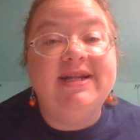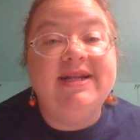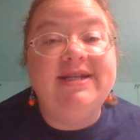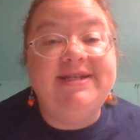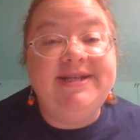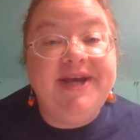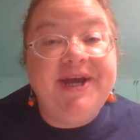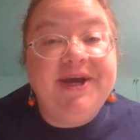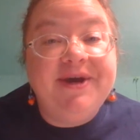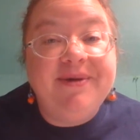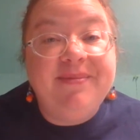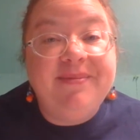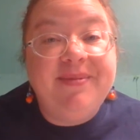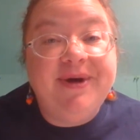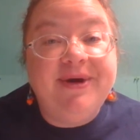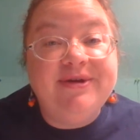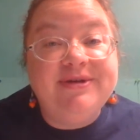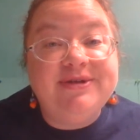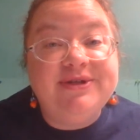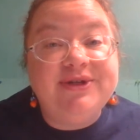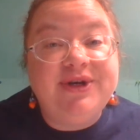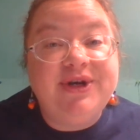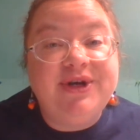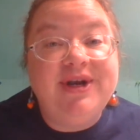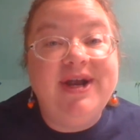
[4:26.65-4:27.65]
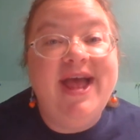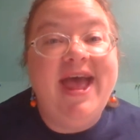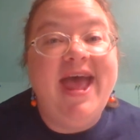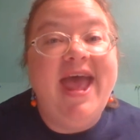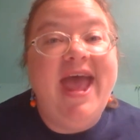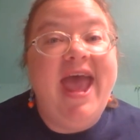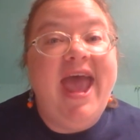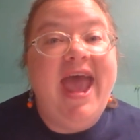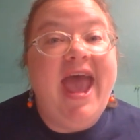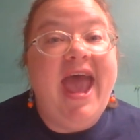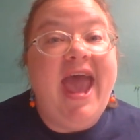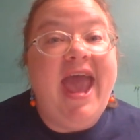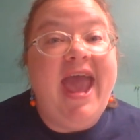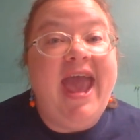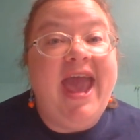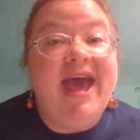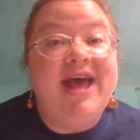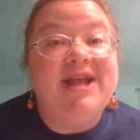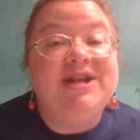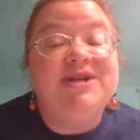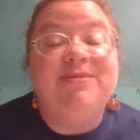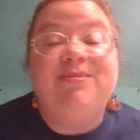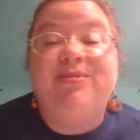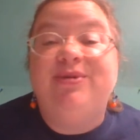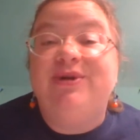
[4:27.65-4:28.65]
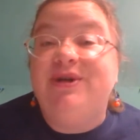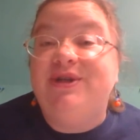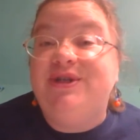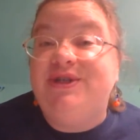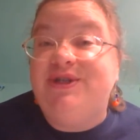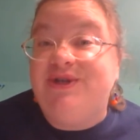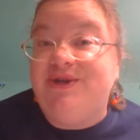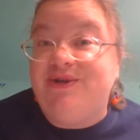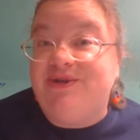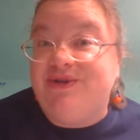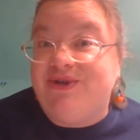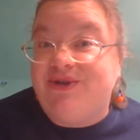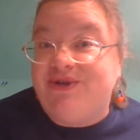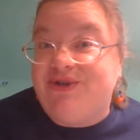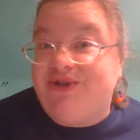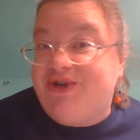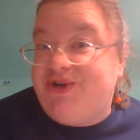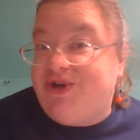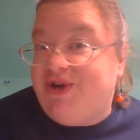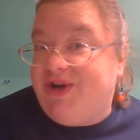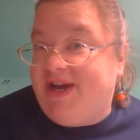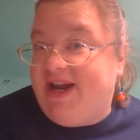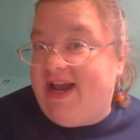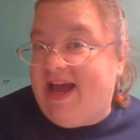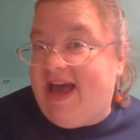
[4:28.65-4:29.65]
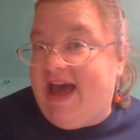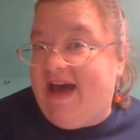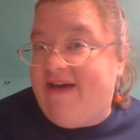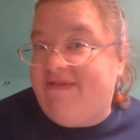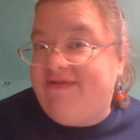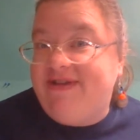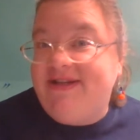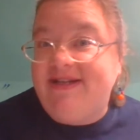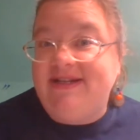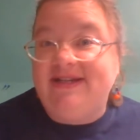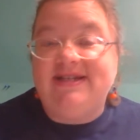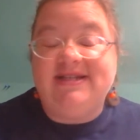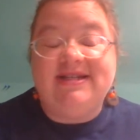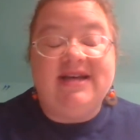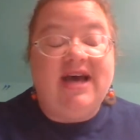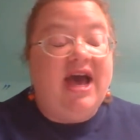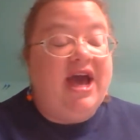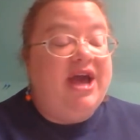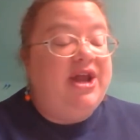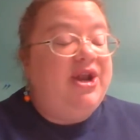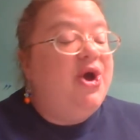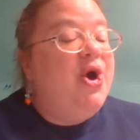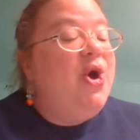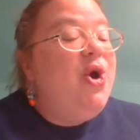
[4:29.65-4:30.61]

decomposer, and producer. So you're going to have to decide